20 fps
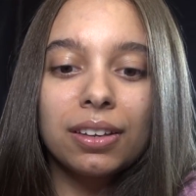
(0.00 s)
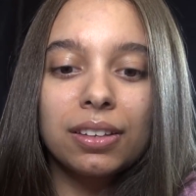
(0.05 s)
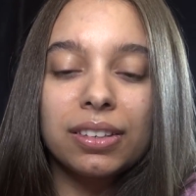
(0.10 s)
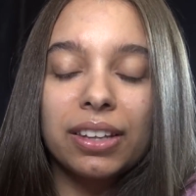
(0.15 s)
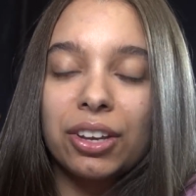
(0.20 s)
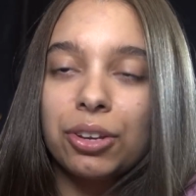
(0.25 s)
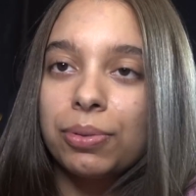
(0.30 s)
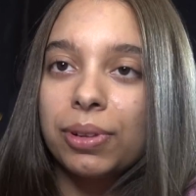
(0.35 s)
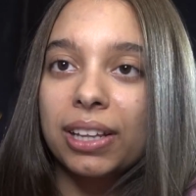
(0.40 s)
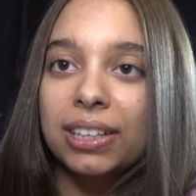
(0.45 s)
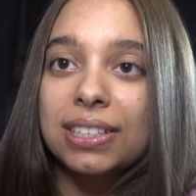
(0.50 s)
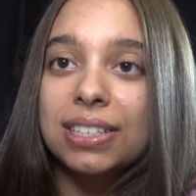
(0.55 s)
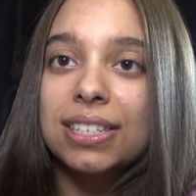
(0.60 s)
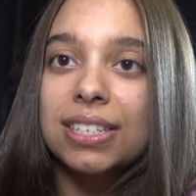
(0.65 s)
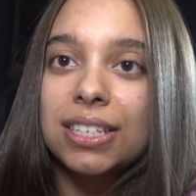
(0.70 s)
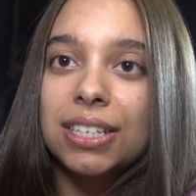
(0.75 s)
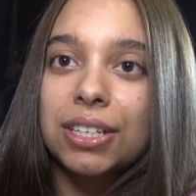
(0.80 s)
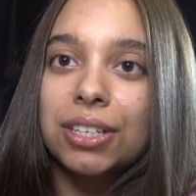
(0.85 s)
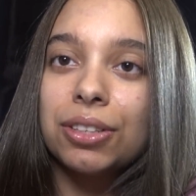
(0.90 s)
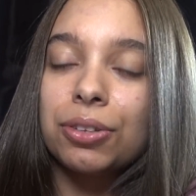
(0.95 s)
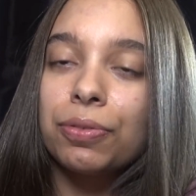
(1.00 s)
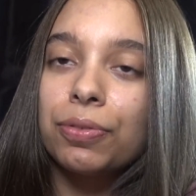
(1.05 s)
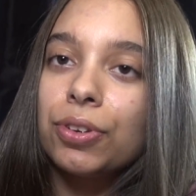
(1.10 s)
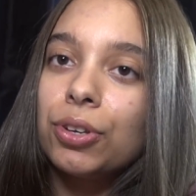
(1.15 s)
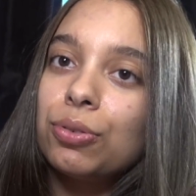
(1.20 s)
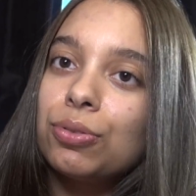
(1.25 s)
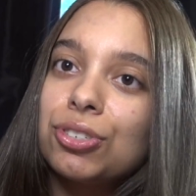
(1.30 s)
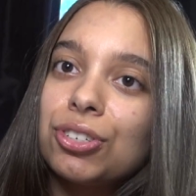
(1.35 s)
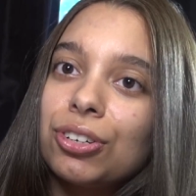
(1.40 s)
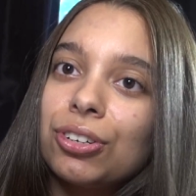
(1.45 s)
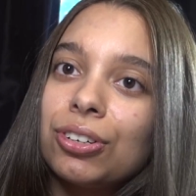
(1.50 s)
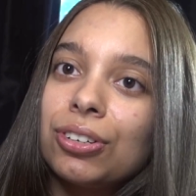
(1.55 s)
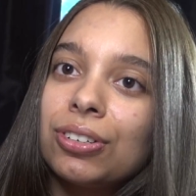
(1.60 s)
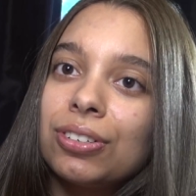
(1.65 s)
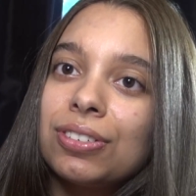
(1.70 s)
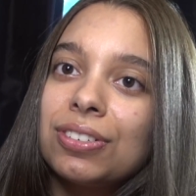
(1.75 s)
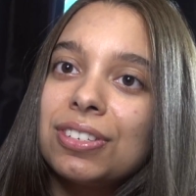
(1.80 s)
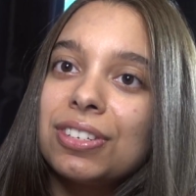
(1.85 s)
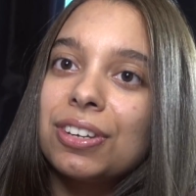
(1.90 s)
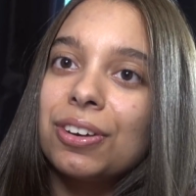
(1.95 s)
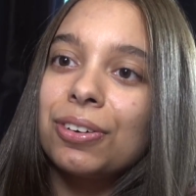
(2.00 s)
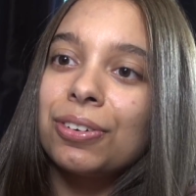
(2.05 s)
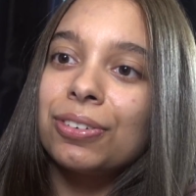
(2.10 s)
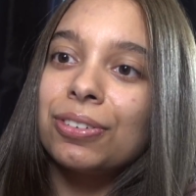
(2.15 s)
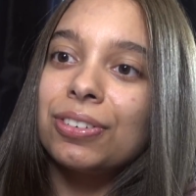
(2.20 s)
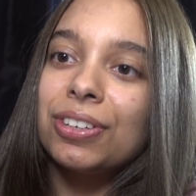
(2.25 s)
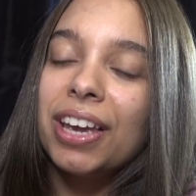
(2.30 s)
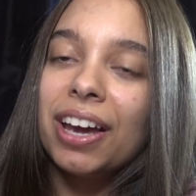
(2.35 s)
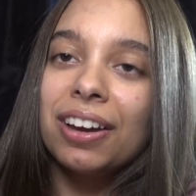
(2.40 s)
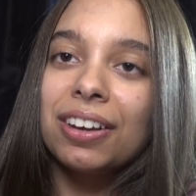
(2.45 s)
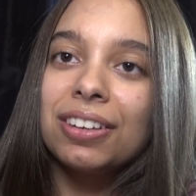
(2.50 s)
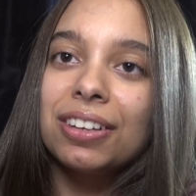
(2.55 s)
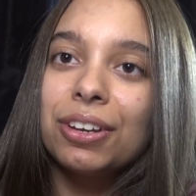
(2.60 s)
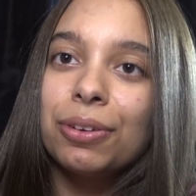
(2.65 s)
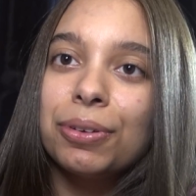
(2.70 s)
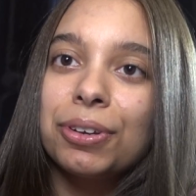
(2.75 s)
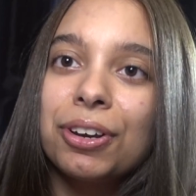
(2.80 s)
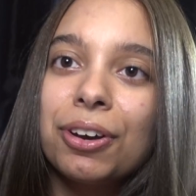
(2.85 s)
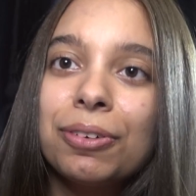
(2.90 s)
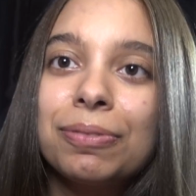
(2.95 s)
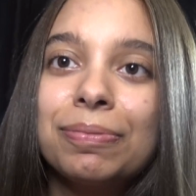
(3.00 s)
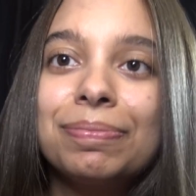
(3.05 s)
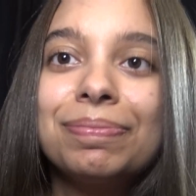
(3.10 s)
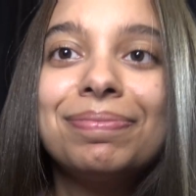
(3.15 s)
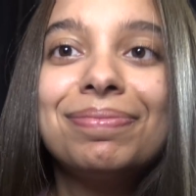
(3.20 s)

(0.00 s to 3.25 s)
that you would like to see in the future. So yeah, here we go.